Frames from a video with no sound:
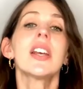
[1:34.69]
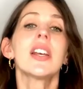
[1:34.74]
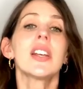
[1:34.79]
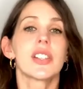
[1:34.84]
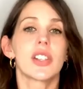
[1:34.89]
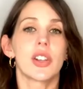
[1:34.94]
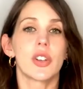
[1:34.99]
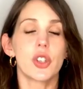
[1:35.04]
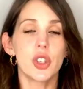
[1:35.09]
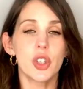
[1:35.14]

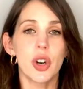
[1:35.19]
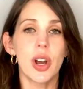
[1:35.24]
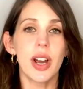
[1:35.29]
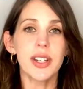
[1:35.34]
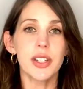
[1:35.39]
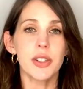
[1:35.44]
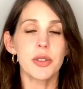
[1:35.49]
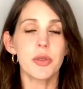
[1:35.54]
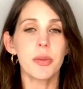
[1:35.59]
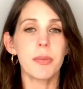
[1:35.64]
So try
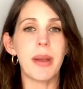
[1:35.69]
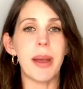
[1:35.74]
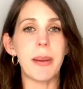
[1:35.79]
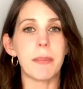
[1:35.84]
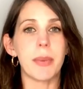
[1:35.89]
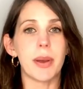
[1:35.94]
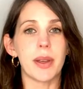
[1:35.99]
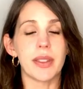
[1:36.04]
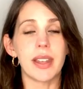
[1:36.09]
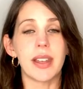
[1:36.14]
to
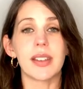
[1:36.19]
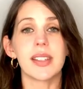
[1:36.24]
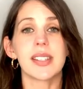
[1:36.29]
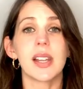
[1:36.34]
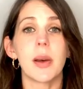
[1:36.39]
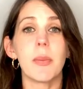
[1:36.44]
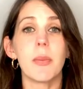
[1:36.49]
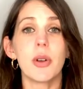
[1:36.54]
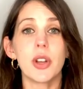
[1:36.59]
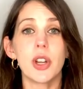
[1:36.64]
remember that
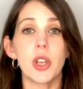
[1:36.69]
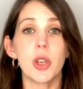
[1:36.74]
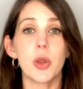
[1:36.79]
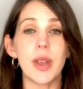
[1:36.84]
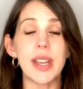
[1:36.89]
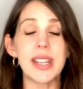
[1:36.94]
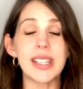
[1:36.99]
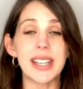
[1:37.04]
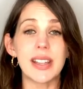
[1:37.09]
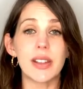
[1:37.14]
someone who
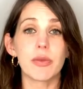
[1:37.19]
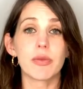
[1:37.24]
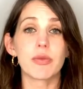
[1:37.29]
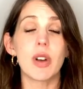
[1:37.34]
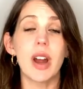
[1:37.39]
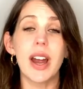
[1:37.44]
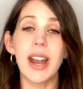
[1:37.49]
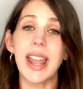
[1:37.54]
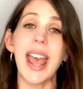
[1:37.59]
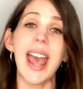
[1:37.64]
is in the
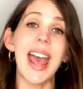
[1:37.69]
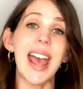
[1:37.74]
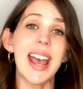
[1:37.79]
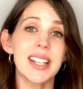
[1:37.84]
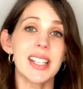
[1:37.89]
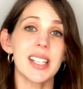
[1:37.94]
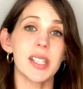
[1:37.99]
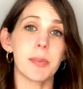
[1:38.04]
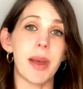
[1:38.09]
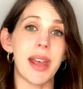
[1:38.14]
right
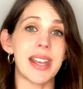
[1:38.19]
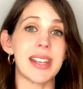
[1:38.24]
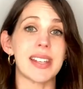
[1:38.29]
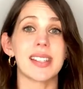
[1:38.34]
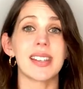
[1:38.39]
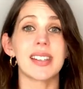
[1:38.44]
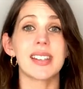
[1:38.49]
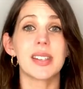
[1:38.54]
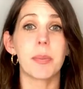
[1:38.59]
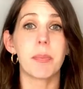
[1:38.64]

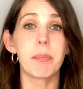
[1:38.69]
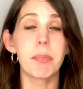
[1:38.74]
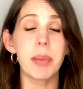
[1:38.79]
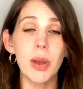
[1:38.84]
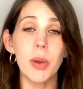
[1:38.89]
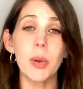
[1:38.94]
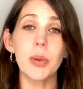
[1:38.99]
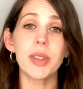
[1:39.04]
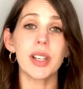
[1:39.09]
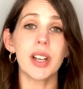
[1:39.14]
headspace to
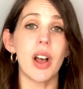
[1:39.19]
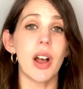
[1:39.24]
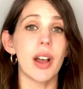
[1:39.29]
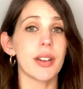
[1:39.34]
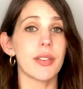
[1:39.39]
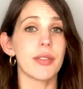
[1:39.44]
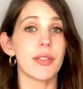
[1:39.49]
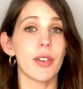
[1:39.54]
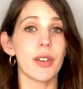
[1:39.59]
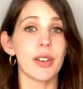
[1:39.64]
build the
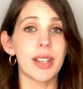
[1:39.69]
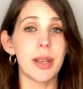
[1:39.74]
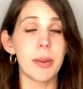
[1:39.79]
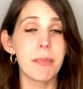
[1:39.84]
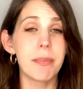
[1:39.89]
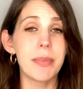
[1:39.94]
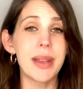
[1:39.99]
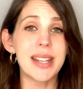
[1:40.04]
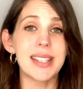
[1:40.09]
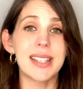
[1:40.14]
kind of
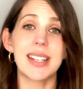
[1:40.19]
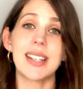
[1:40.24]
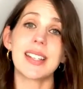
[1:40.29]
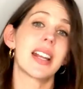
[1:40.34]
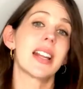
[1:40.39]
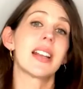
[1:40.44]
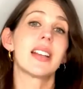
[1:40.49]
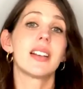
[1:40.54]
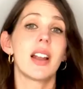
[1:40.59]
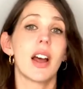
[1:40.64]
committed
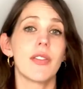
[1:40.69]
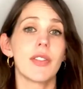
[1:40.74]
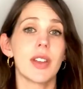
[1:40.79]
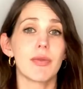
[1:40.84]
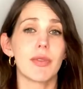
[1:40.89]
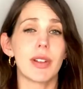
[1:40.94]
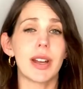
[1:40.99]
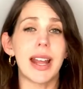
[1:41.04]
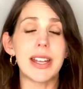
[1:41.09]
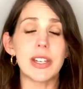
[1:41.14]
and
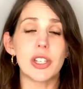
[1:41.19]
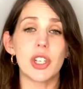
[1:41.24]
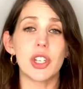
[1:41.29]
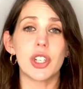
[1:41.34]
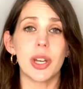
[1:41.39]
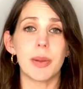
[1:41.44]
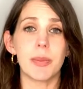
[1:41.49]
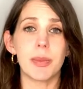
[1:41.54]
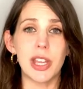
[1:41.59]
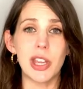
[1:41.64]
loving
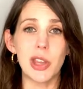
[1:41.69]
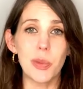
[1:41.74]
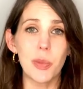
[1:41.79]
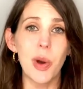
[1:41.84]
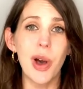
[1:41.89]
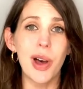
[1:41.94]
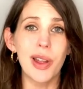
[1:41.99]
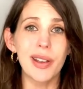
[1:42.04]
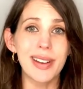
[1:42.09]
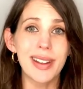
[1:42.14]
relationship that you
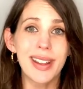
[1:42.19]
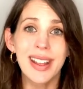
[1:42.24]
want,